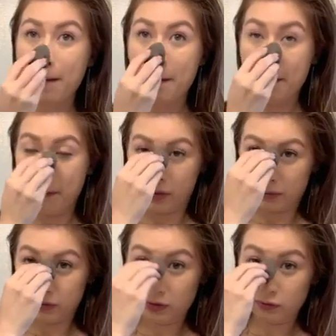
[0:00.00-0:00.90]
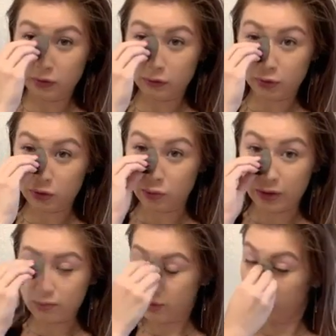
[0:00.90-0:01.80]
I feel like with the Wet Beauty
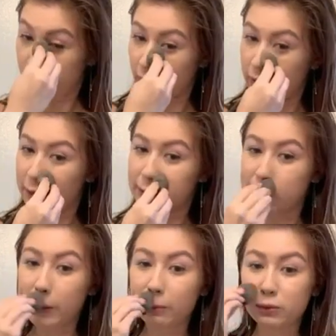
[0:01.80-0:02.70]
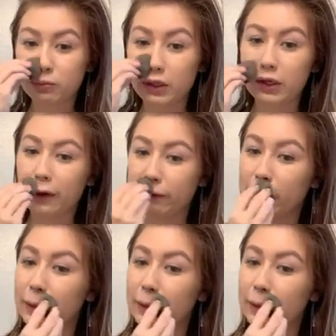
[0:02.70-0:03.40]
blender, it just helps blend everything